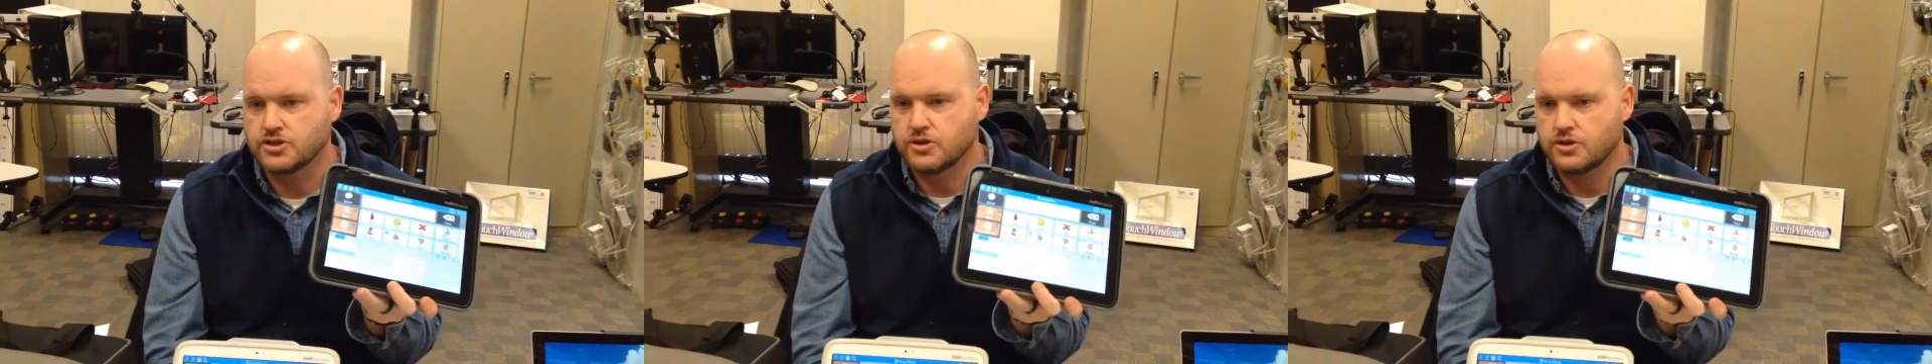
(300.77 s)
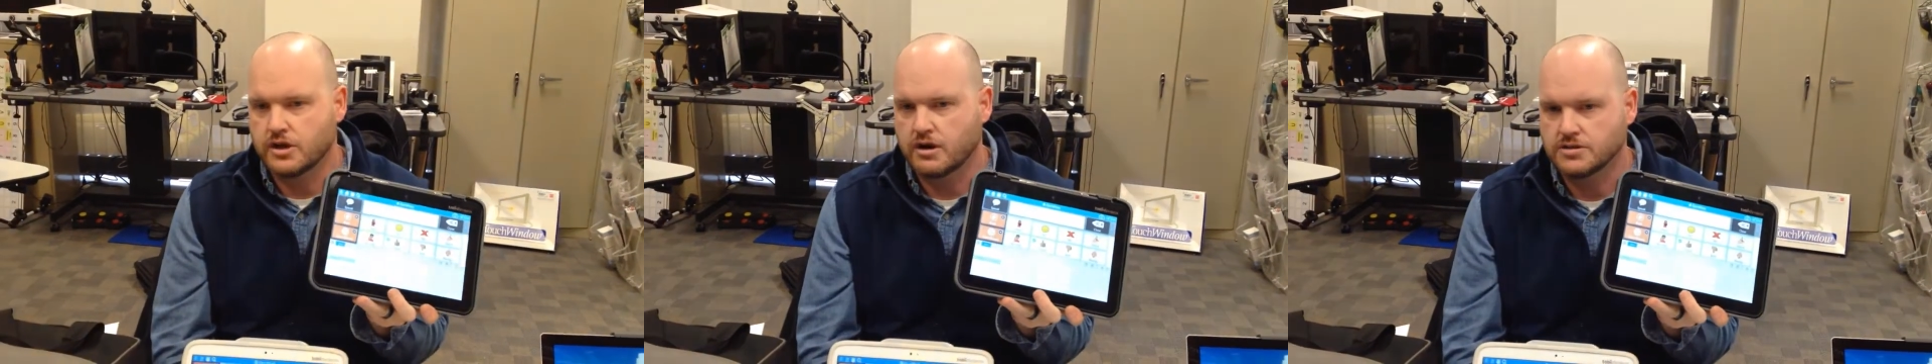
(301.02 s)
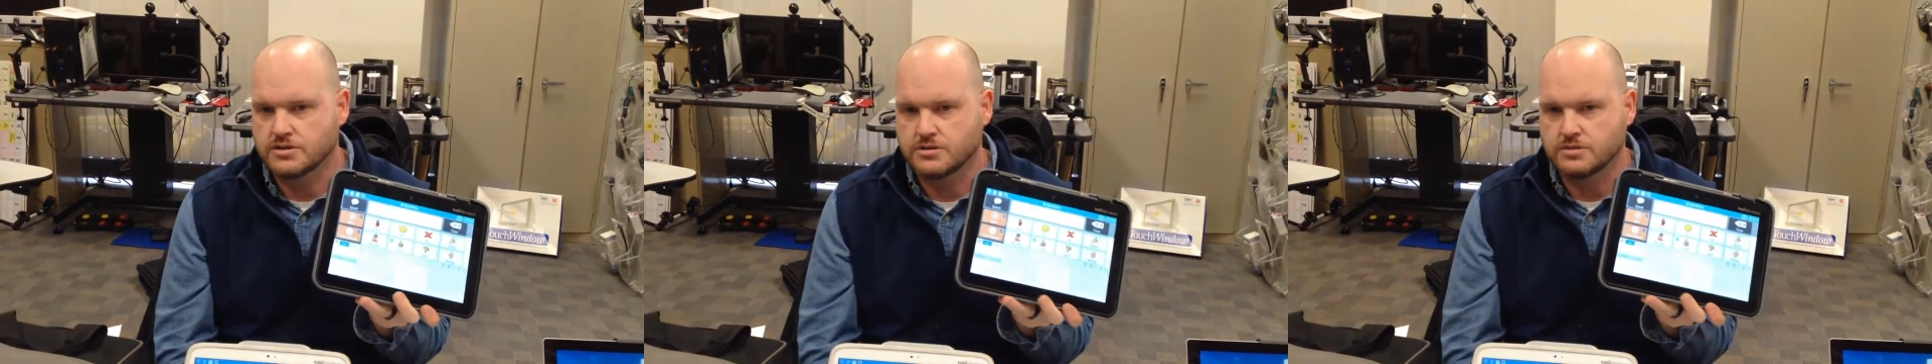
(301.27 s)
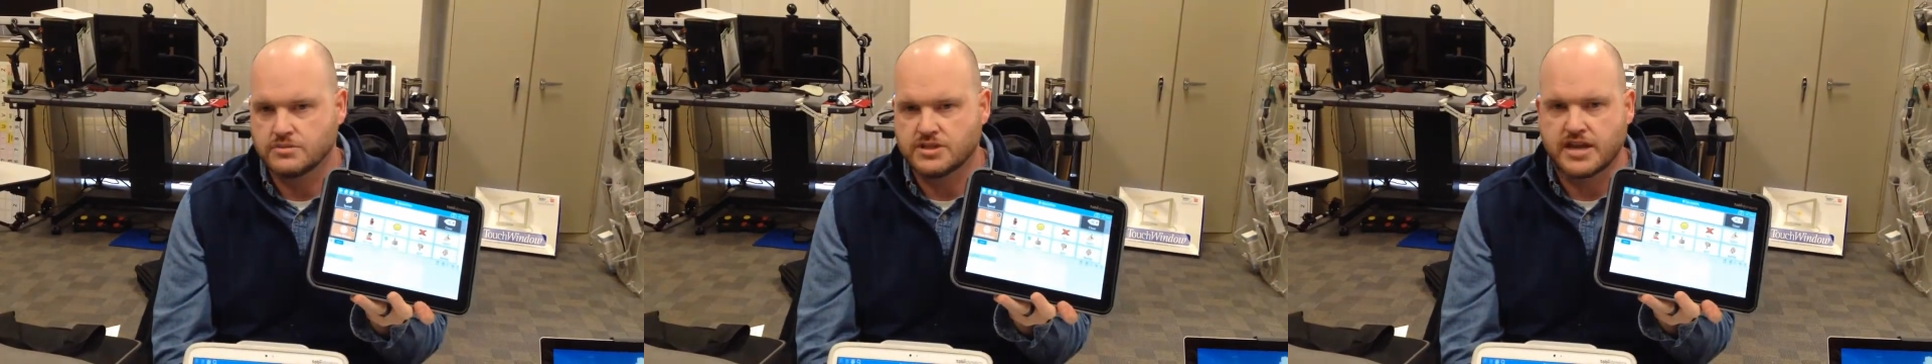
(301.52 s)
So you can
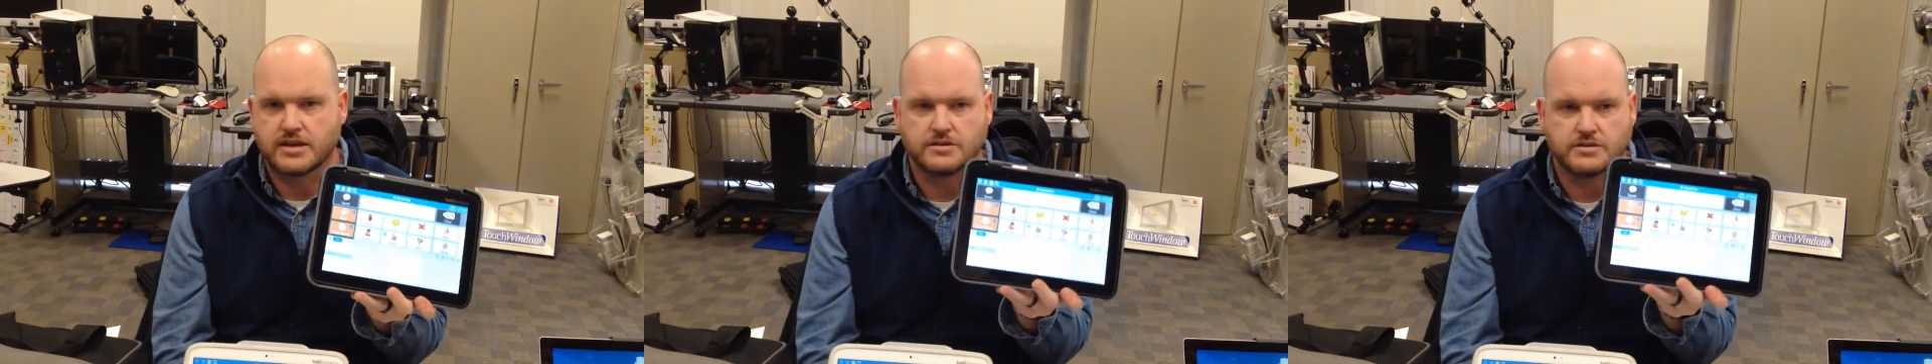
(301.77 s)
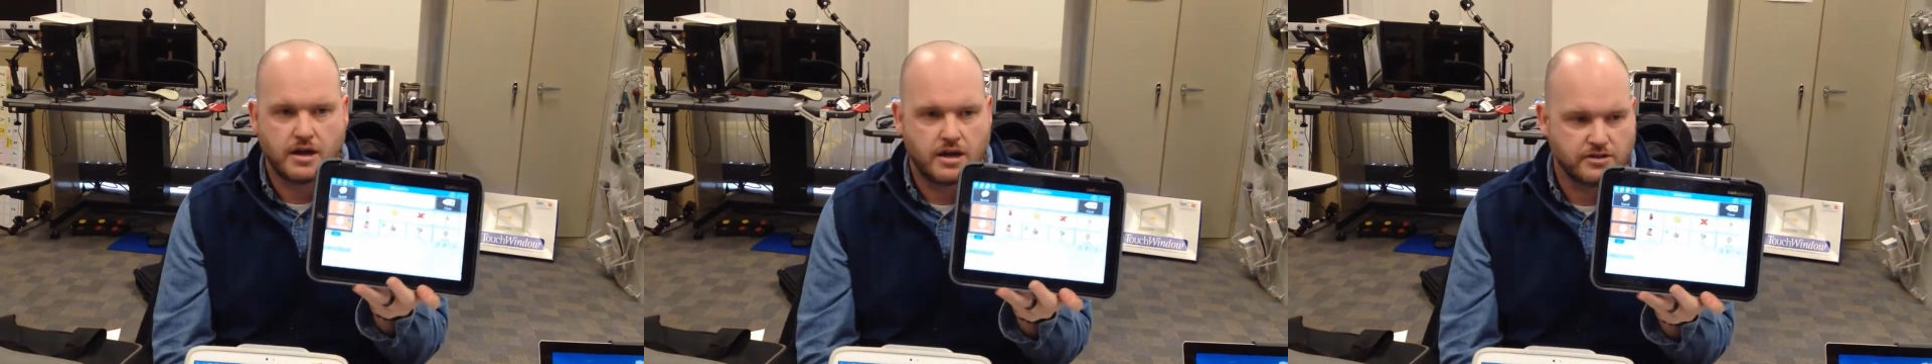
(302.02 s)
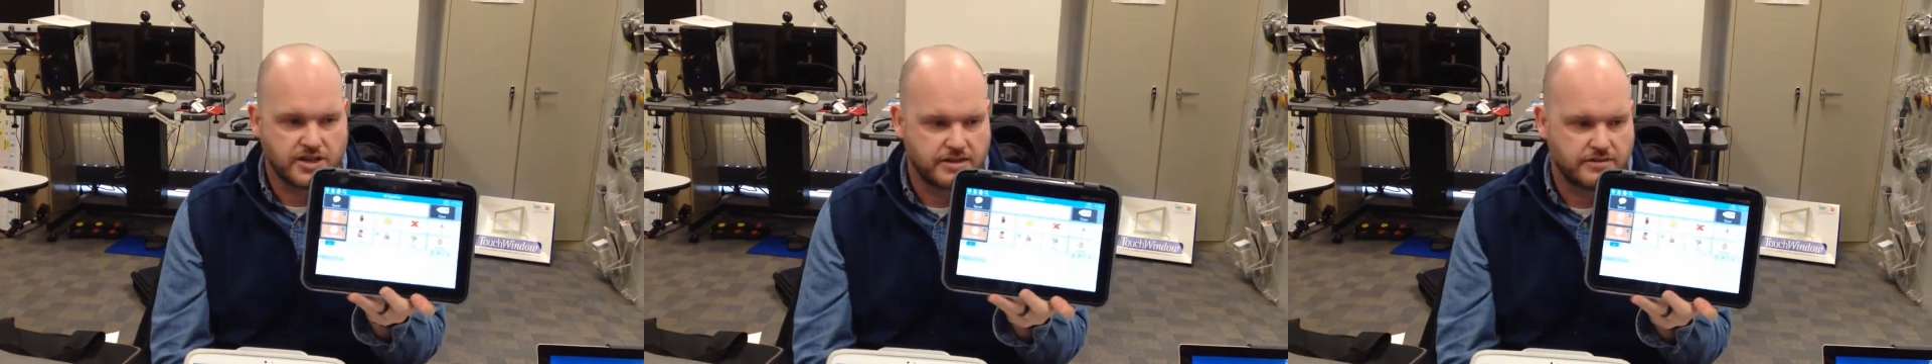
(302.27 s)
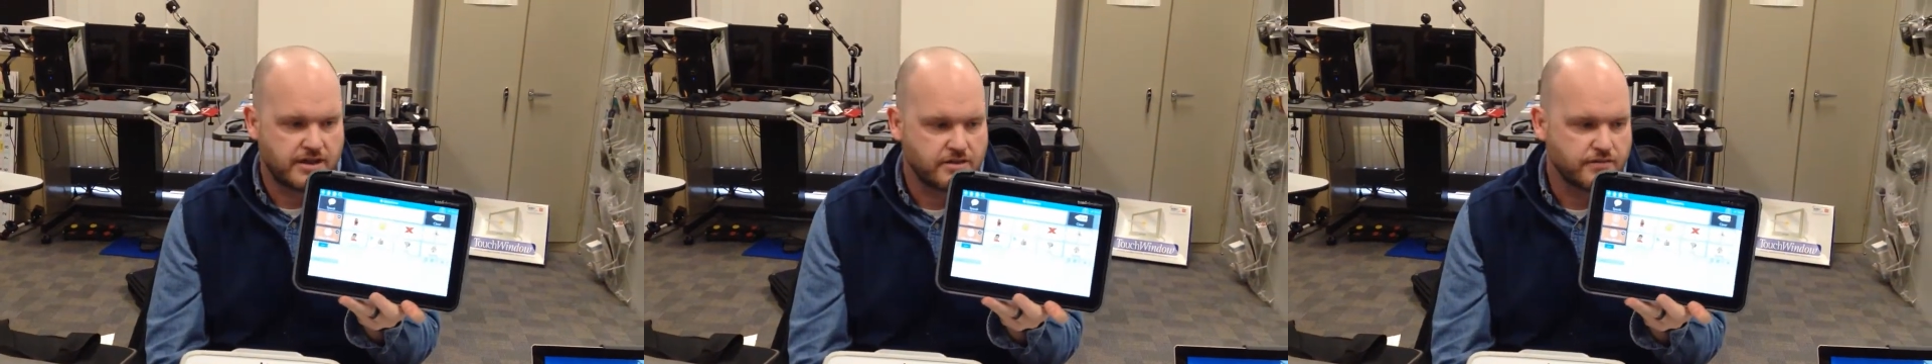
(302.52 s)
also take a link
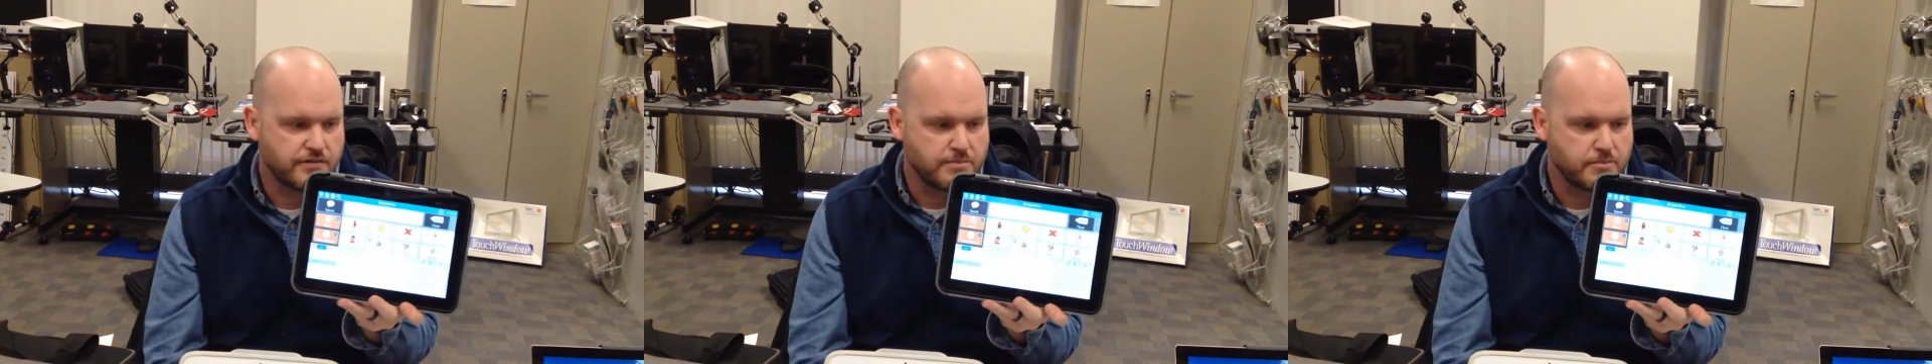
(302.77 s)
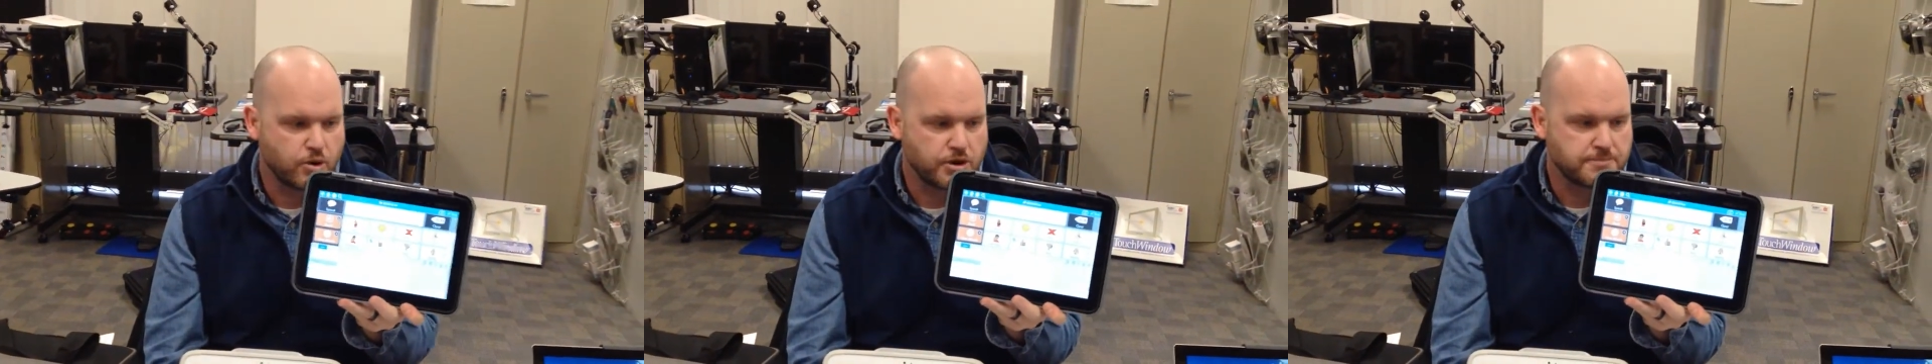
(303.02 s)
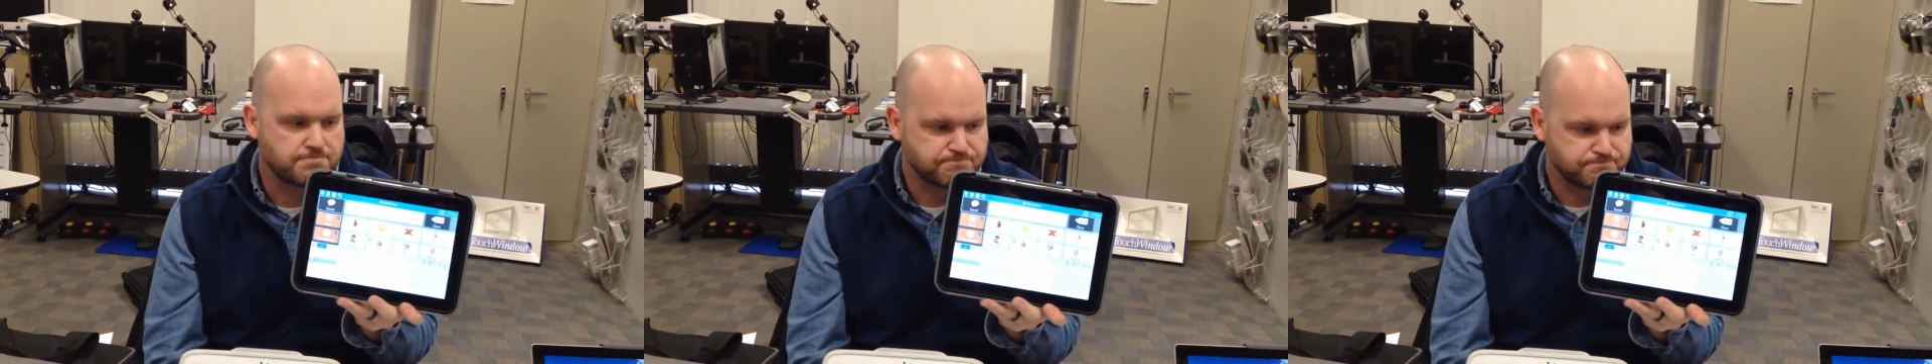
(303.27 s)
that you've imported.